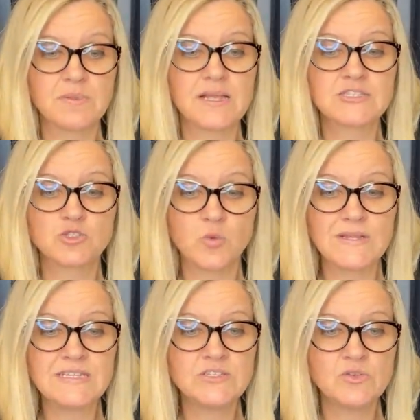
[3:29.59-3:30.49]
plus
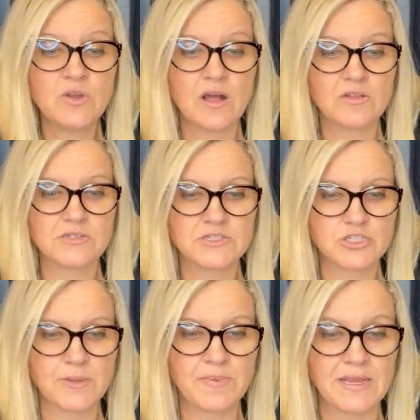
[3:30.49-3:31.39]
twenty-two dollars
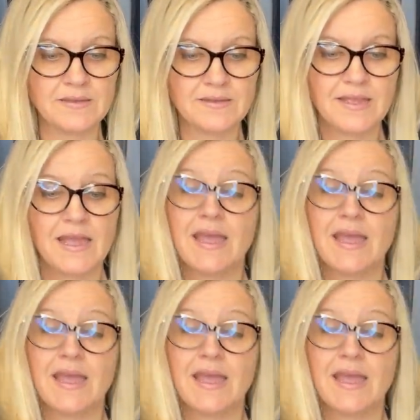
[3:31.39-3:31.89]
shipping.